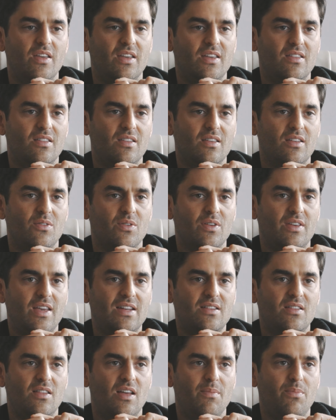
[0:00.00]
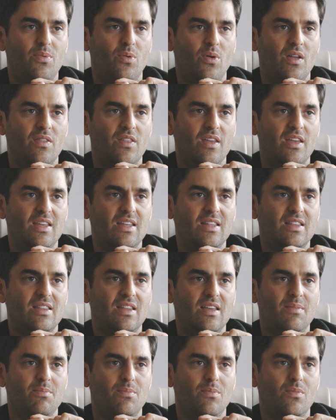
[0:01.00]
They, they don't get to that point. They,
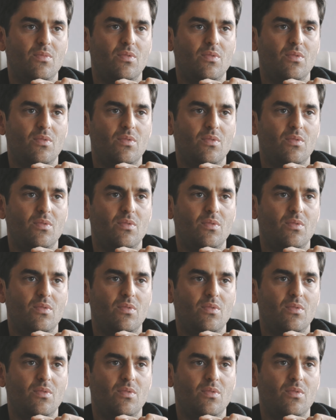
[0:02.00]
they